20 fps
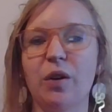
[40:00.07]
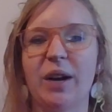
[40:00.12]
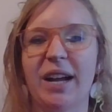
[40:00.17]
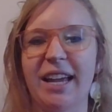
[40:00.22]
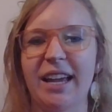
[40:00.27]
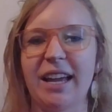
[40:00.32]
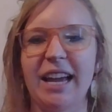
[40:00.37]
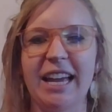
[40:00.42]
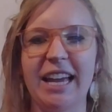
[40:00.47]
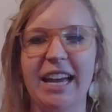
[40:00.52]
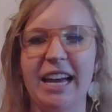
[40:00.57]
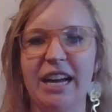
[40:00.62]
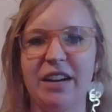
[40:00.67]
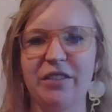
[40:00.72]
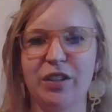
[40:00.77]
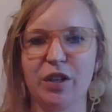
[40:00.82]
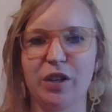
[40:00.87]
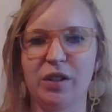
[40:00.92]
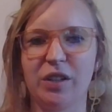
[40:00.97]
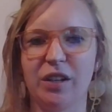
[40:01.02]
know, I, I
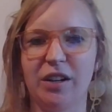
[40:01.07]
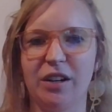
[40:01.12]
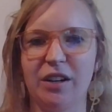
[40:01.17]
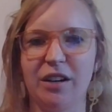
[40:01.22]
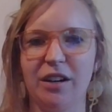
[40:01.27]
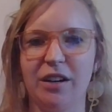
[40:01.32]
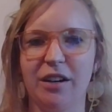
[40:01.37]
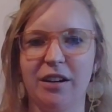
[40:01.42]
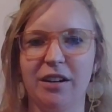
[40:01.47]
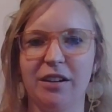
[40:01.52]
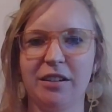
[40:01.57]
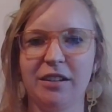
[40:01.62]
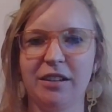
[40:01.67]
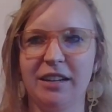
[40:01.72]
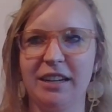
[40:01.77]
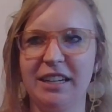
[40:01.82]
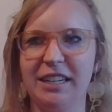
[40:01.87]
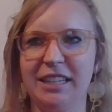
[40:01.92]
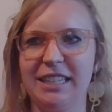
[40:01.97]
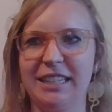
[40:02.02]
have a car.
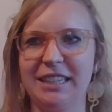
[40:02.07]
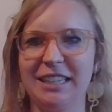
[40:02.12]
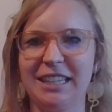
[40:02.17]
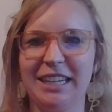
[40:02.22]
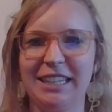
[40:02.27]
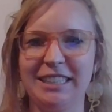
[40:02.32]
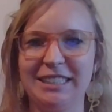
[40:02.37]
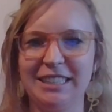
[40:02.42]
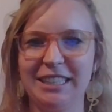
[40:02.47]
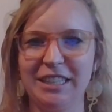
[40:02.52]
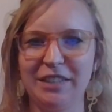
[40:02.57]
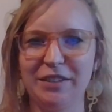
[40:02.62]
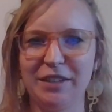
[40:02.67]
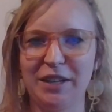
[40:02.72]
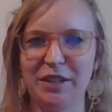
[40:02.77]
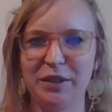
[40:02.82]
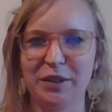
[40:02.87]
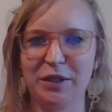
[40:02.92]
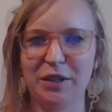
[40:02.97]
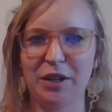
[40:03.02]
I get the idea of
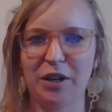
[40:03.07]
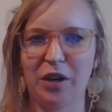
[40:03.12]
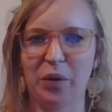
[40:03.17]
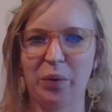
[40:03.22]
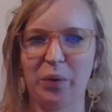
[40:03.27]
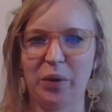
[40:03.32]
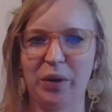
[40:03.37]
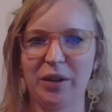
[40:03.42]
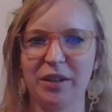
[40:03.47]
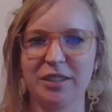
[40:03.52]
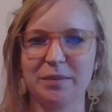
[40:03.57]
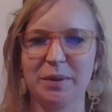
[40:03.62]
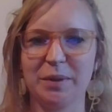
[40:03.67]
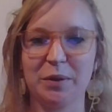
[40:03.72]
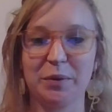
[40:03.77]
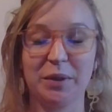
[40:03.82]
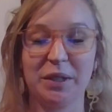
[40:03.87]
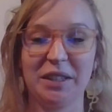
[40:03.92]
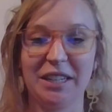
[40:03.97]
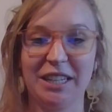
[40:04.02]
how the car works,
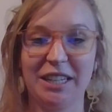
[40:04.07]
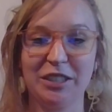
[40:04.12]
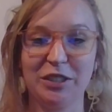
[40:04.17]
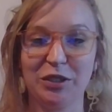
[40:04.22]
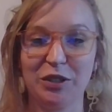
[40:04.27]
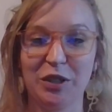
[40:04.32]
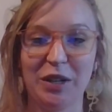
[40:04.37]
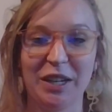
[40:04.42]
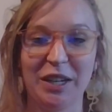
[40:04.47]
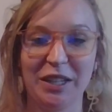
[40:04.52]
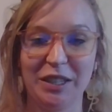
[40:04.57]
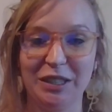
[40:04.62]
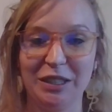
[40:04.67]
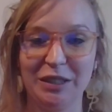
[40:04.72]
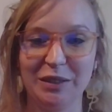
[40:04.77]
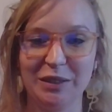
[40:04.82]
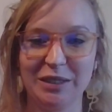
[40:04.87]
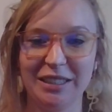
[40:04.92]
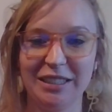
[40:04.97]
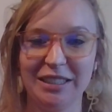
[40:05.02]
but really I just know how to
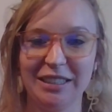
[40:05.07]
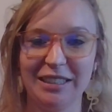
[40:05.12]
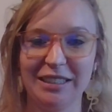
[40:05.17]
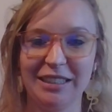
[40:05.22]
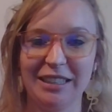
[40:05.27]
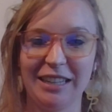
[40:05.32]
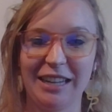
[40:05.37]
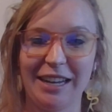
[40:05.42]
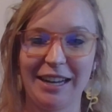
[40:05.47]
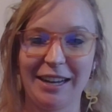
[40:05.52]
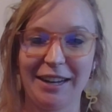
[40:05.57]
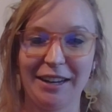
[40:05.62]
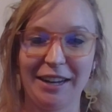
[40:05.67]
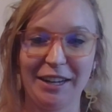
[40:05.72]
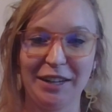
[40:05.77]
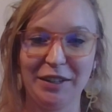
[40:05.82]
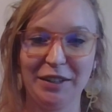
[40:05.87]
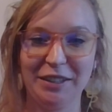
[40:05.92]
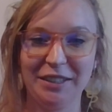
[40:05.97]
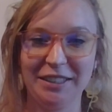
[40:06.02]
use it. I, I
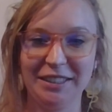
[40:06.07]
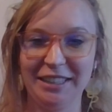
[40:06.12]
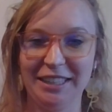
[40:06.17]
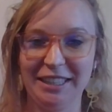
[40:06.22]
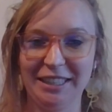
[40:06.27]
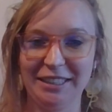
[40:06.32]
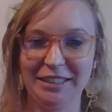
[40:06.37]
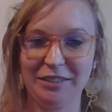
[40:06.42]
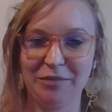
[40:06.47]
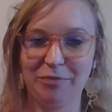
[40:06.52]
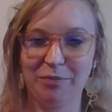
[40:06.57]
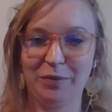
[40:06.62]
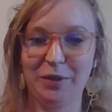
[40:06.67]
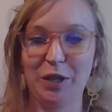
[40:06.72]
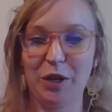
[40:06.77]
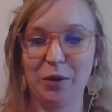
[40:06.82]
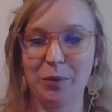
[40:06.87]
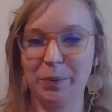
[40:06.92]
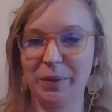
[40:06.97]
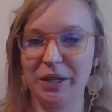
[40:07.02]
couldn't like
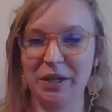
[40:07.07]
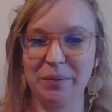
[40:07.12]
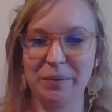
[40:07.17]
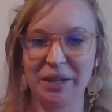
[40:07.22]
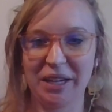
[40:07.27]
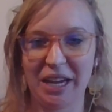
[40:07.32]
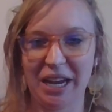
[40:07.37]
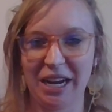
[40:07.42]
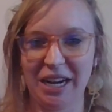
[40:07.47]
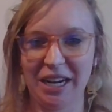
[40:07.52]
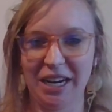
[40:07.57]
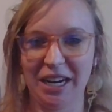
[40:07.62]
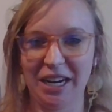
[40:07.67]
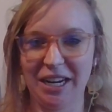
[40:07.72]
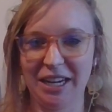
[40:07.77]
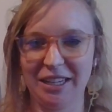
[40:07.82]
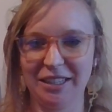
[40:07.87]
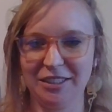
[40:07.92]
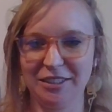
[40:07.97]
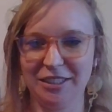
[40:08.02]
go be a
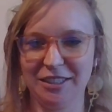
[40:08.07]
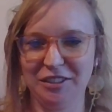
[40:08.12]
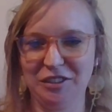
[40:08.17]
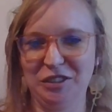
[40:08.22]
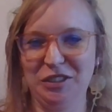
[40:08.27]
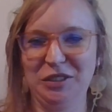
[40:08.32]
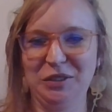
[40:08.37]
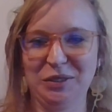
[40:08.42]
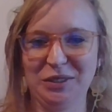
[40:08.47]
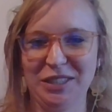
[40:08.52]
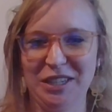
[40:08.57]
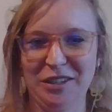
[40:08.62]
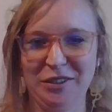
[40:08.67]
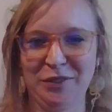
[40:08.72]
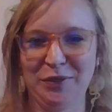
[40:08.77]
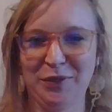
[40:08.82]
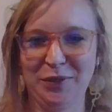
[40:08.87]
mechanic and, and do stuff